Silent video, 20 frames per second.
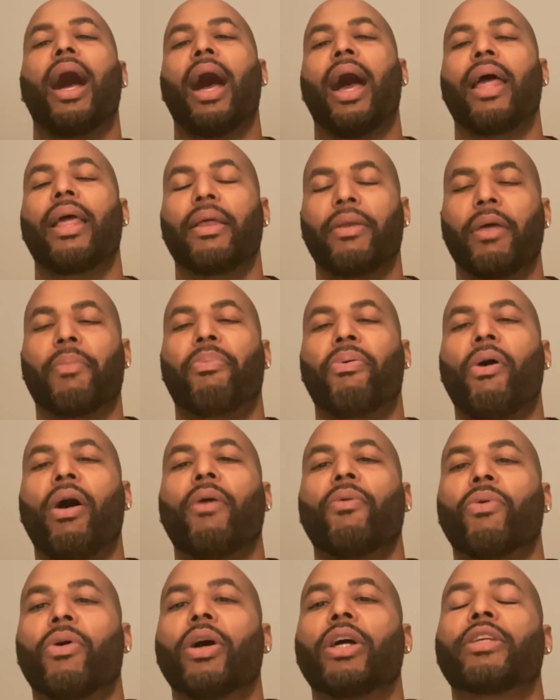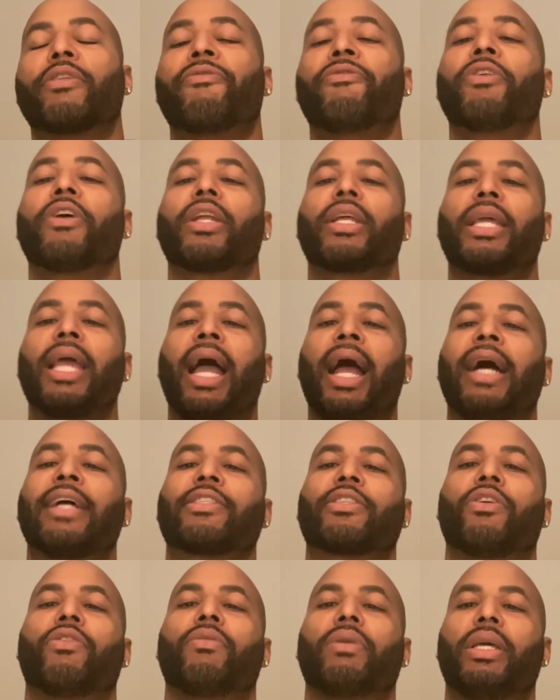The point was for the
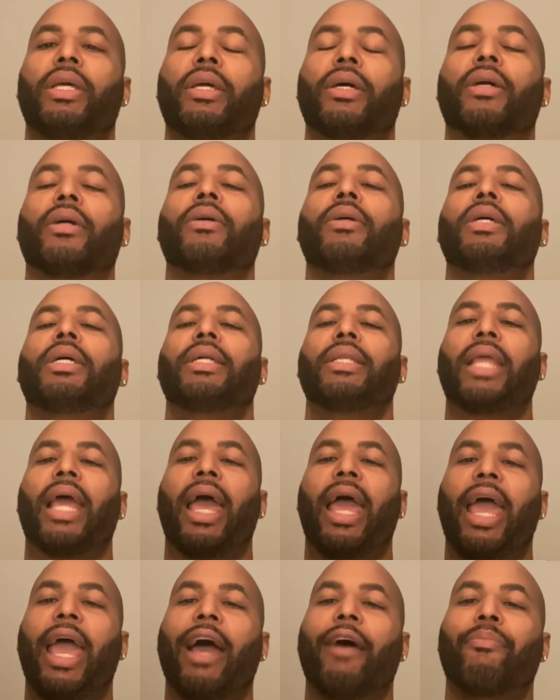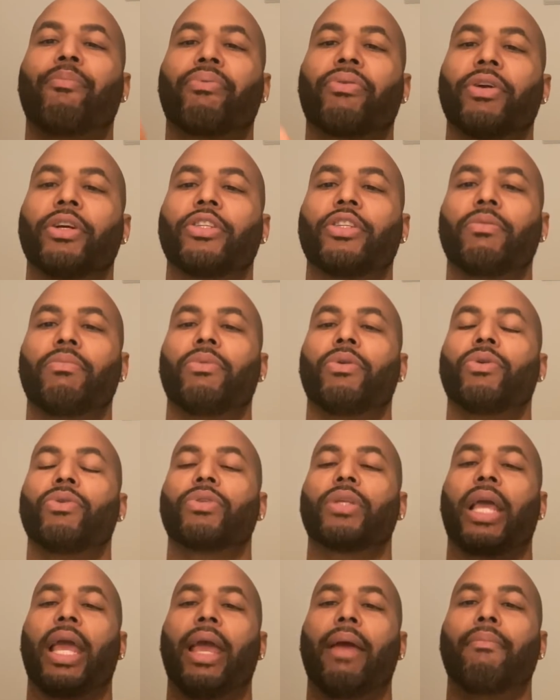guys over here that have
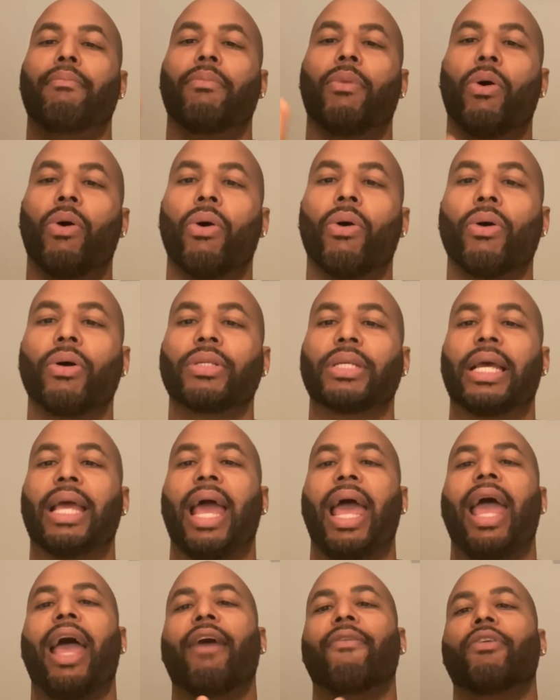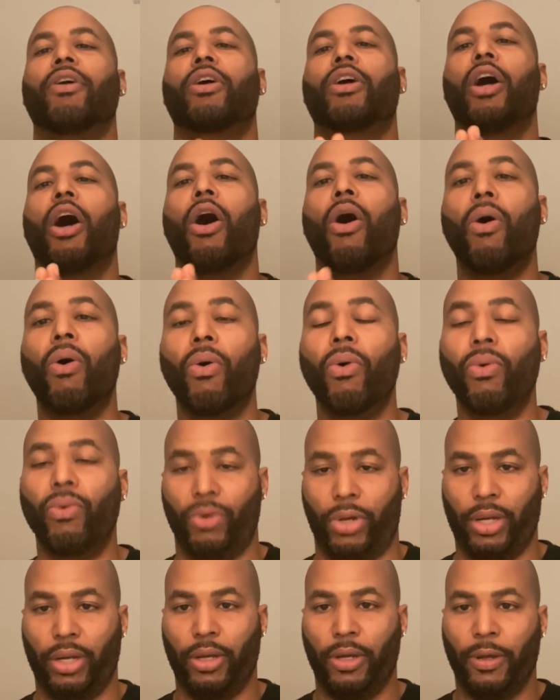principles and morals and have a
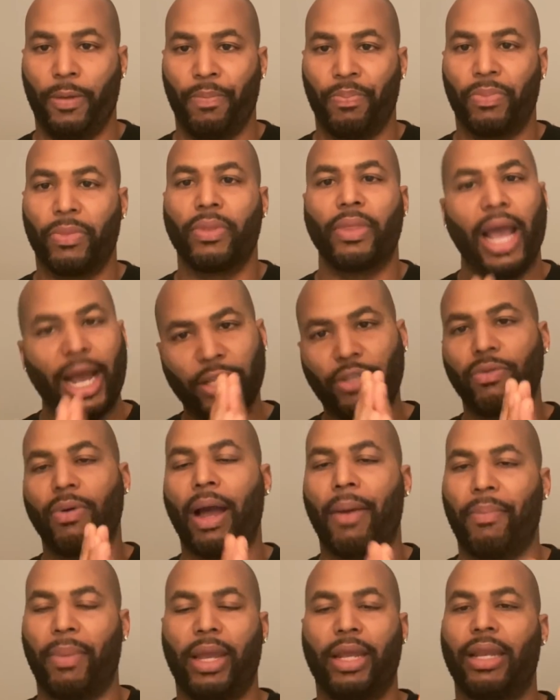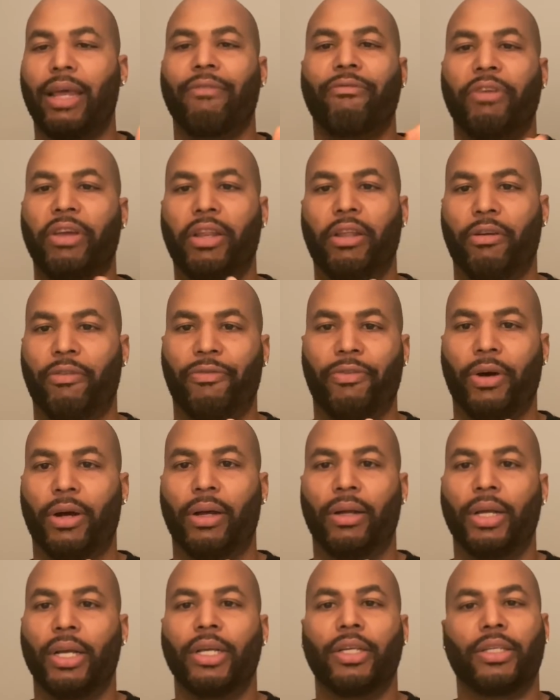code. That's what I made that video
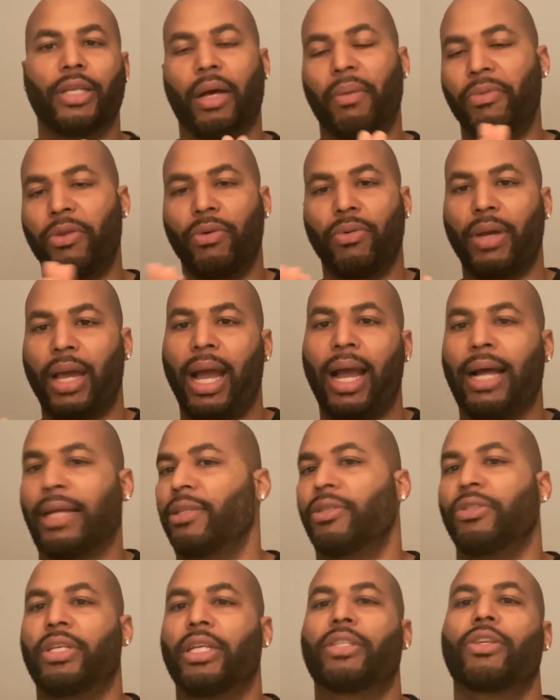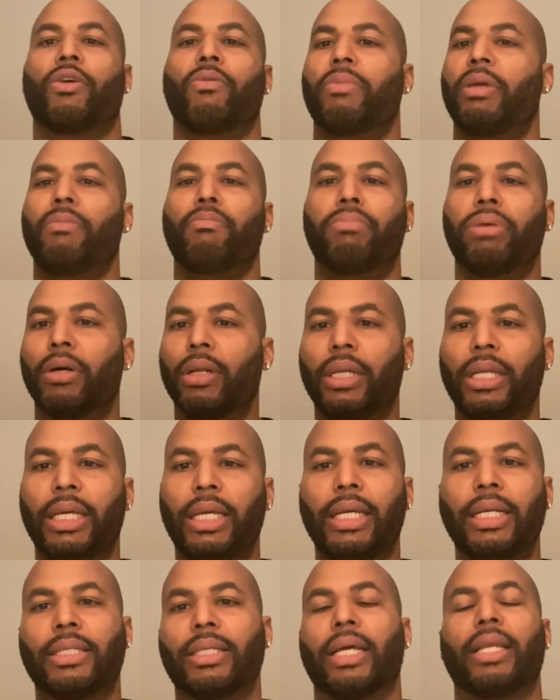for. Some of you guys are just gonna be
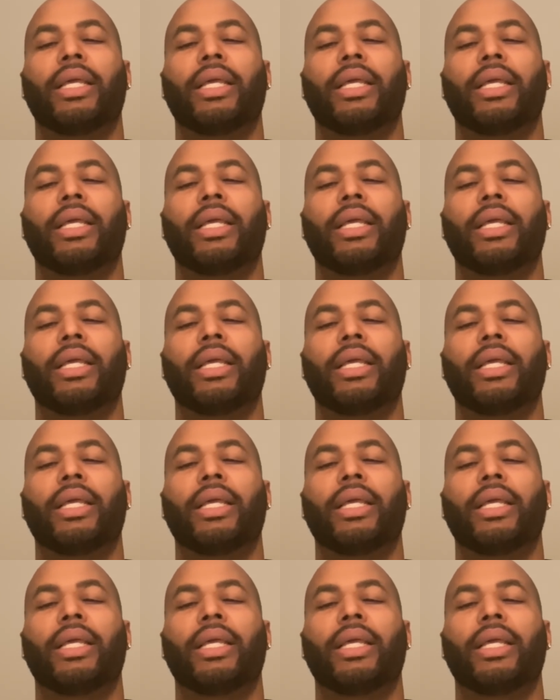bullies and